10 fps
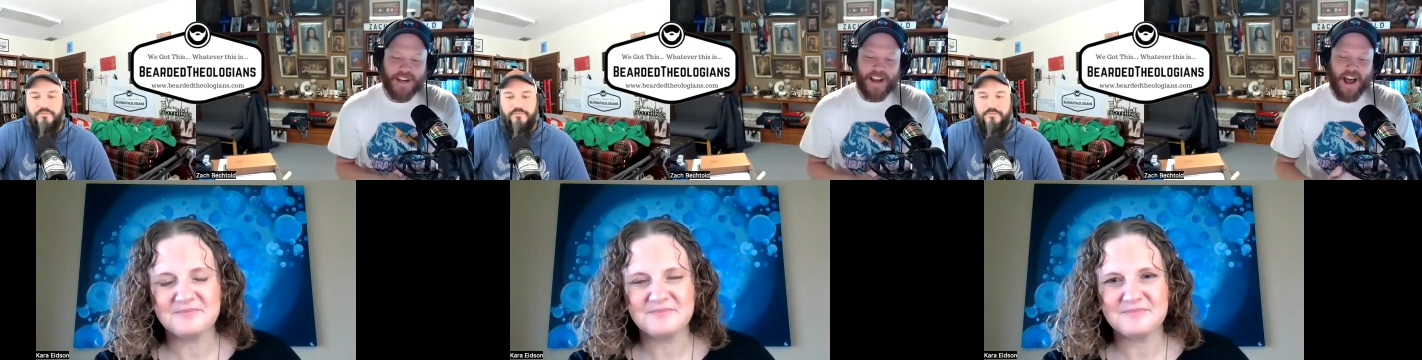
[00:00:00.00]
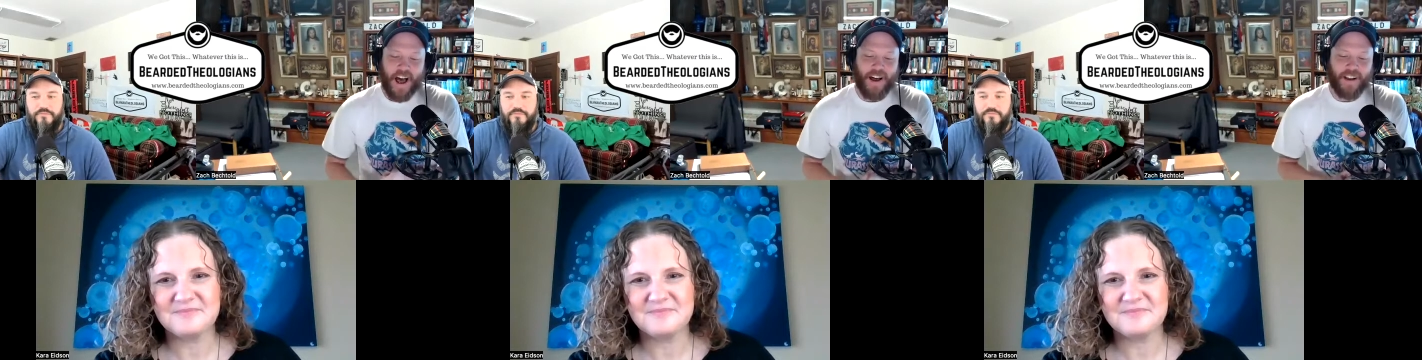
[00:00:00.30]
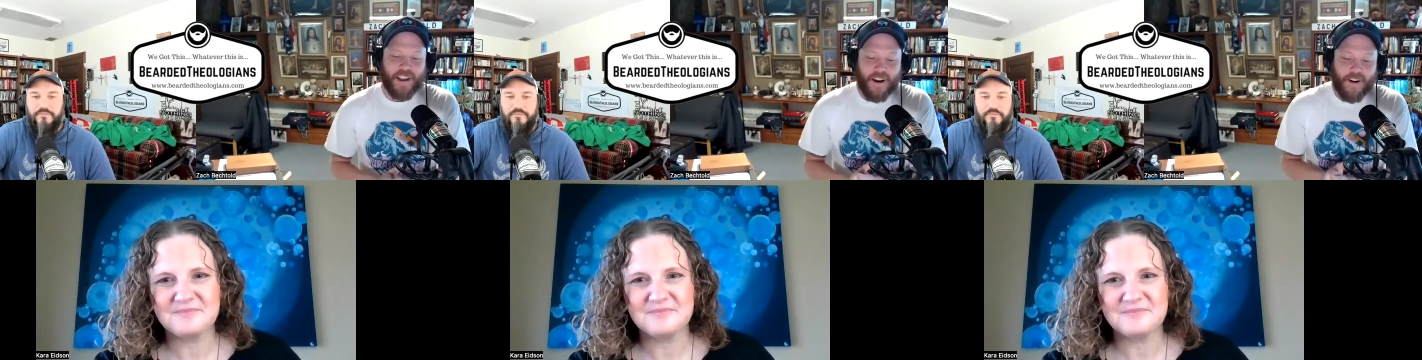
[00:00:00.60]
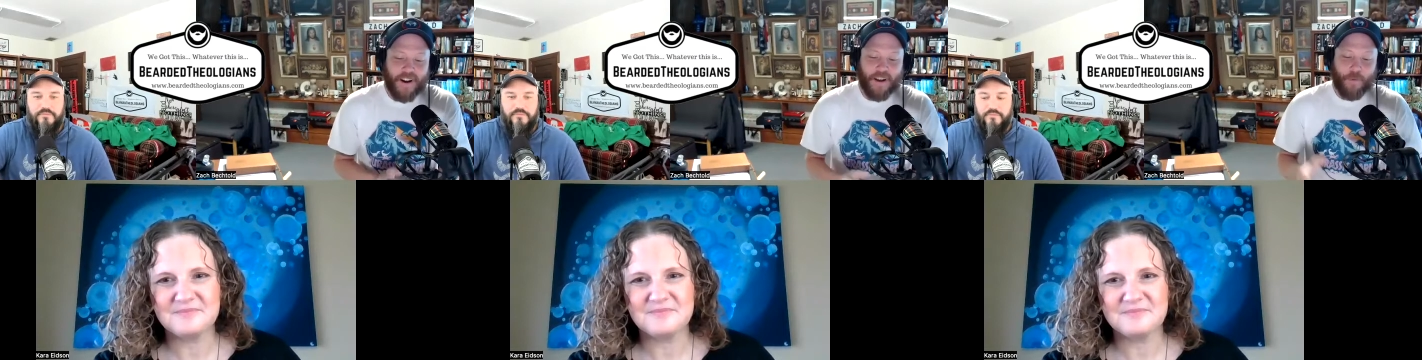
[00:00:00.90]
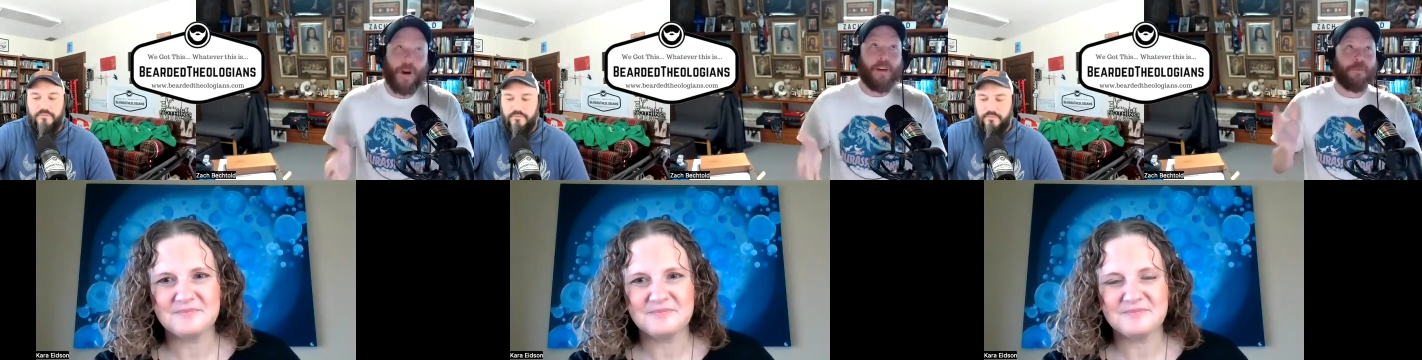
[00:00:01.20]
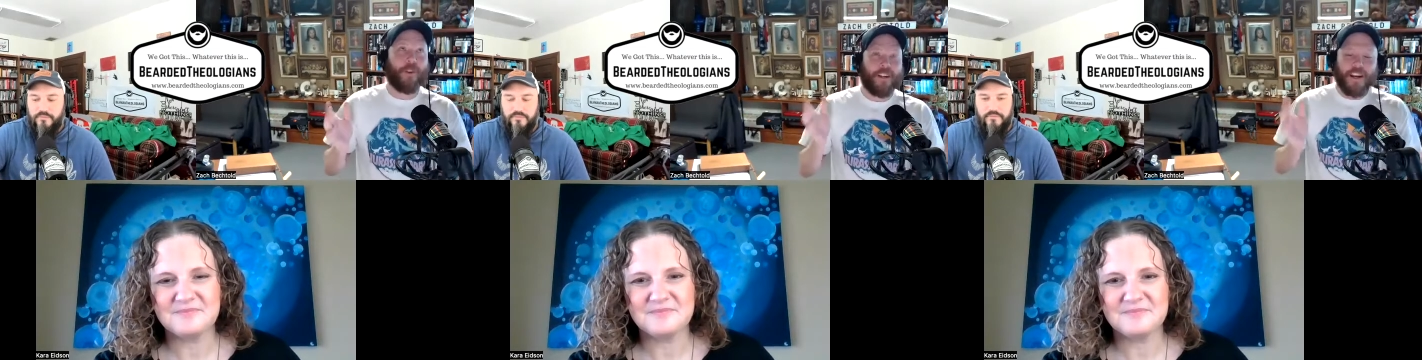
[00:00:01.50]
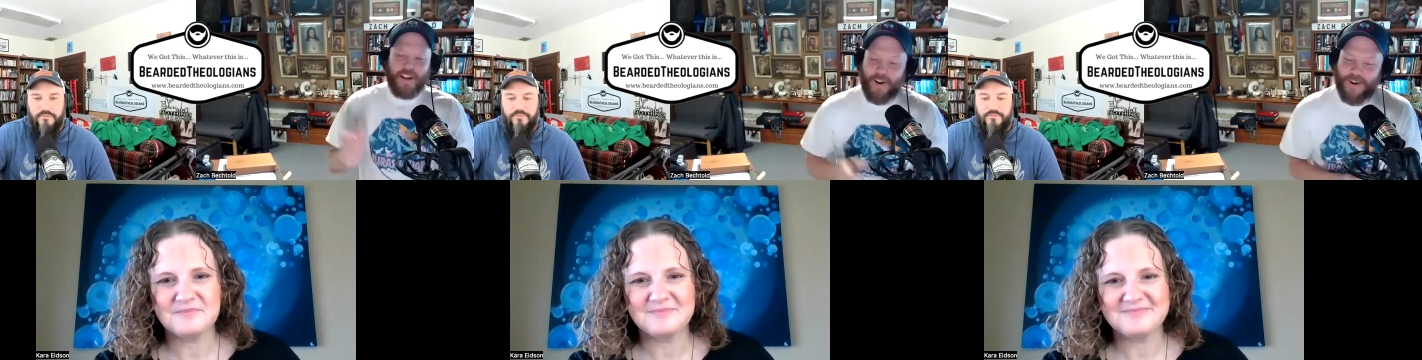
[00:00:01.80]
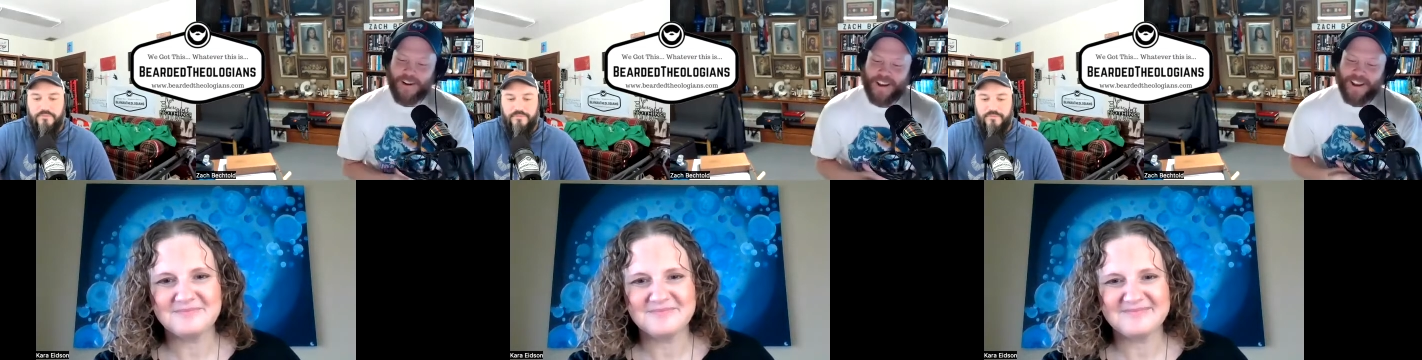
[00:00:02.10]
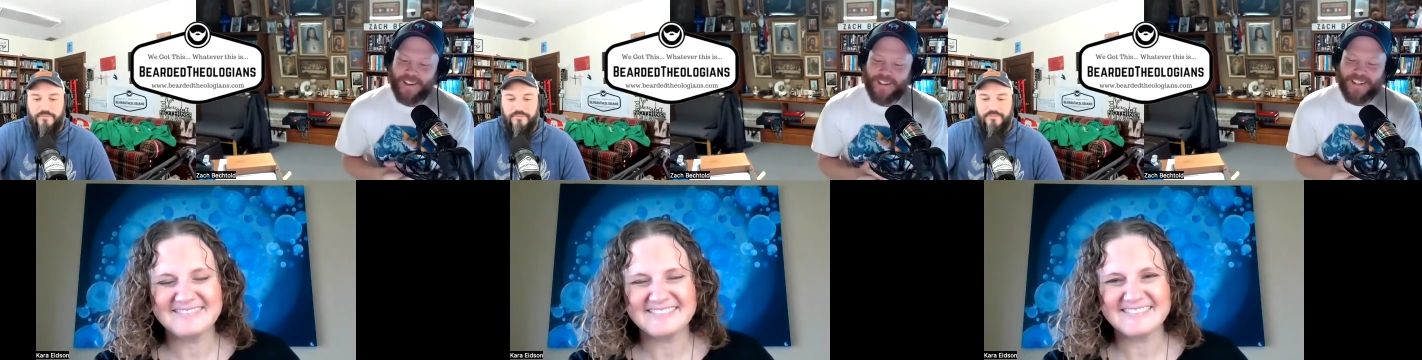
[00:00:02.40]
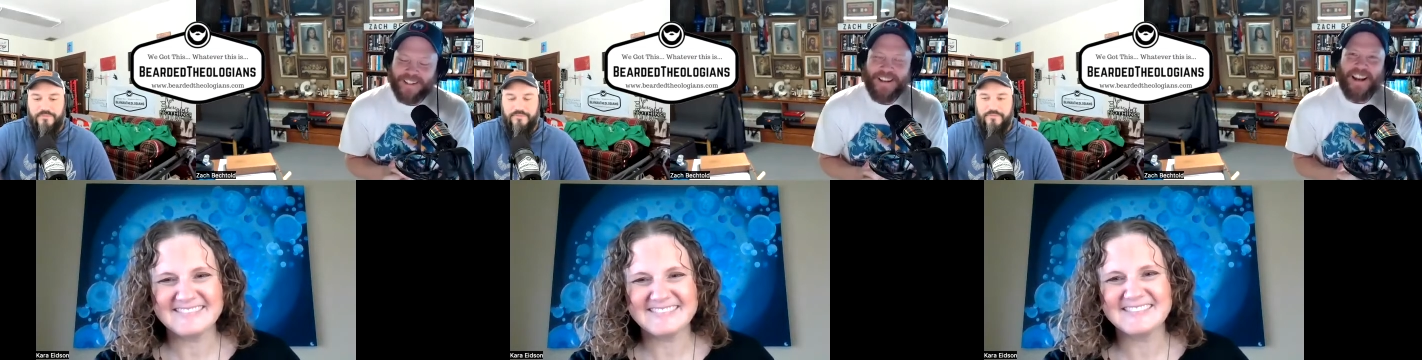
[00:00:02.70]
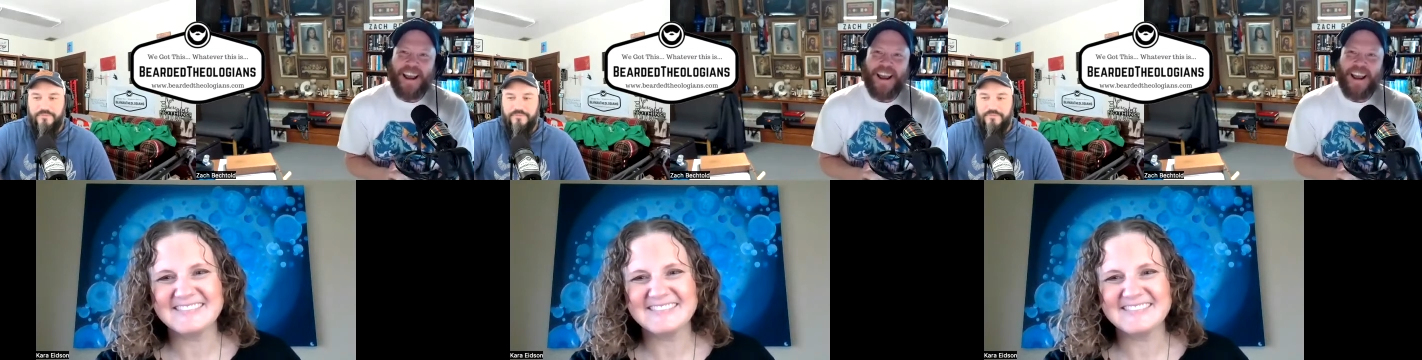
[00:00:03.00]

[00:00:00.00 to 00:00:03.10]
Speaker 1: uh, Kara Reverend Kara Eidson.